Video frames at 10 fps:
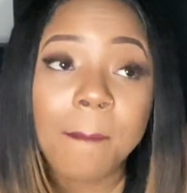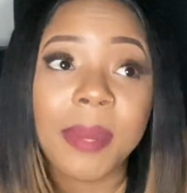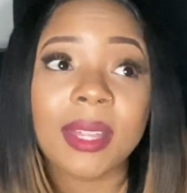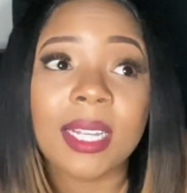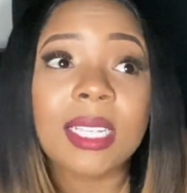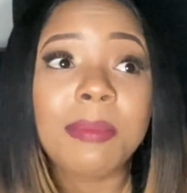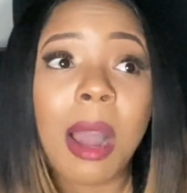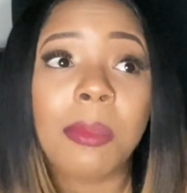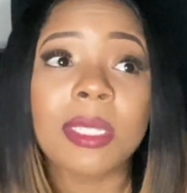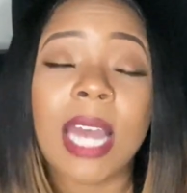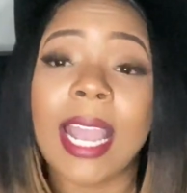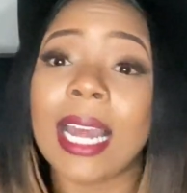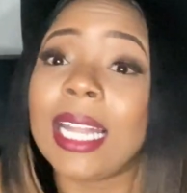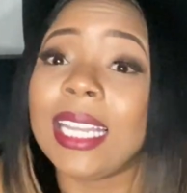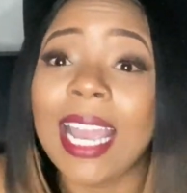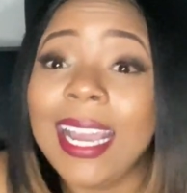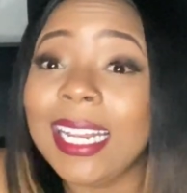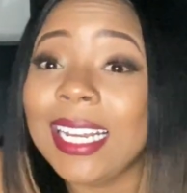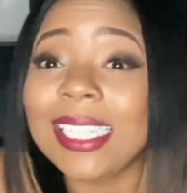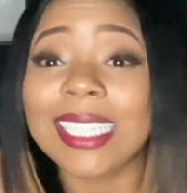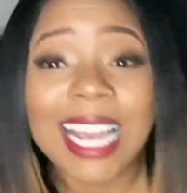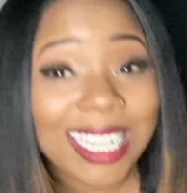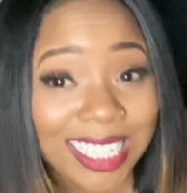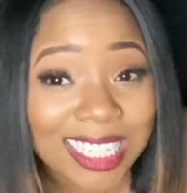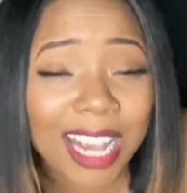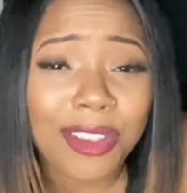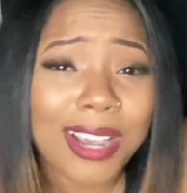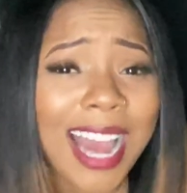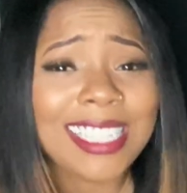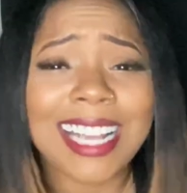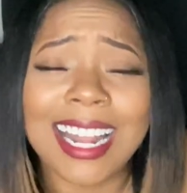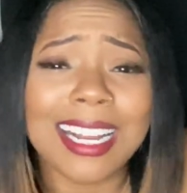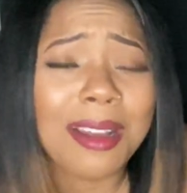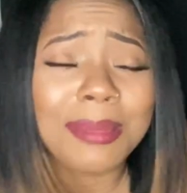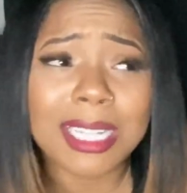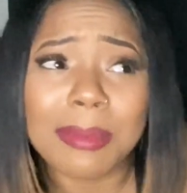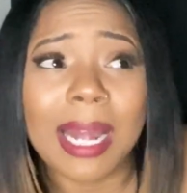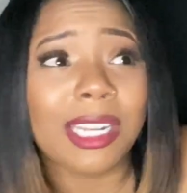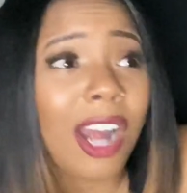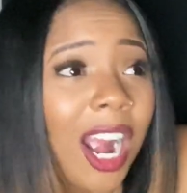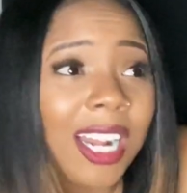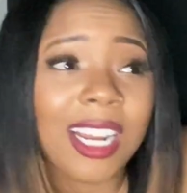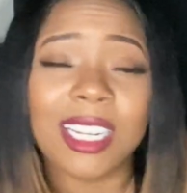But this mom was like, ladies, you guys gotta come see my daughter.